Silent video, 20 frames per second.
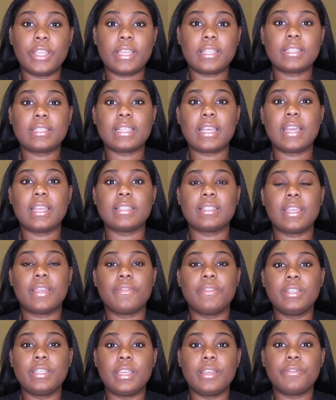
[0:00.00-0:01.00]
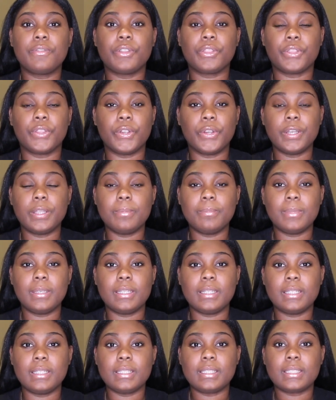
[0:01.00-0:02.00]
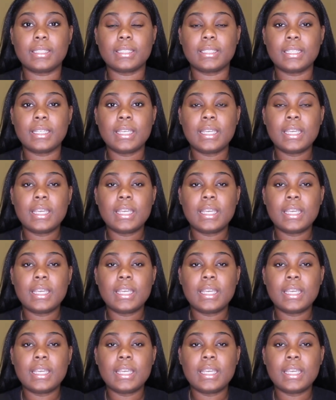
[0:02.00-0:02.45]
exercised every day for 30 minutes.